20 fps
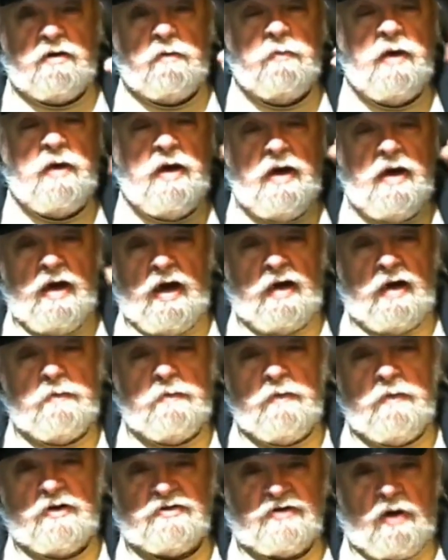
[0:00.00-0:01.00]
them, and
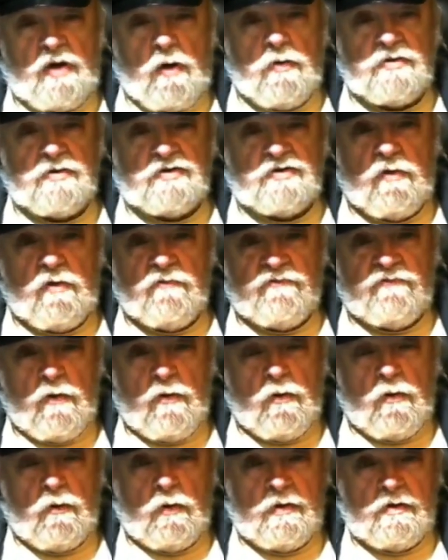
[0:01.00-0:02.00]
they must always go
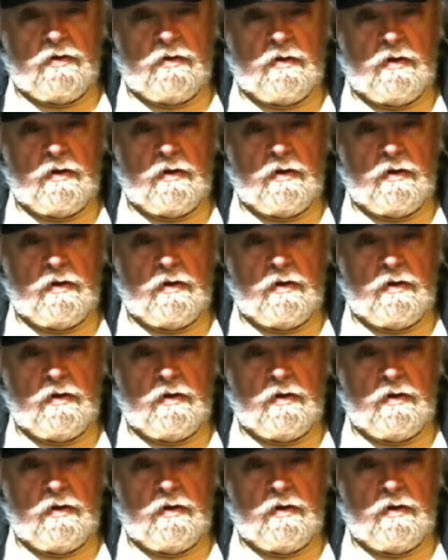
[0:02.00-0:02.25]
forward.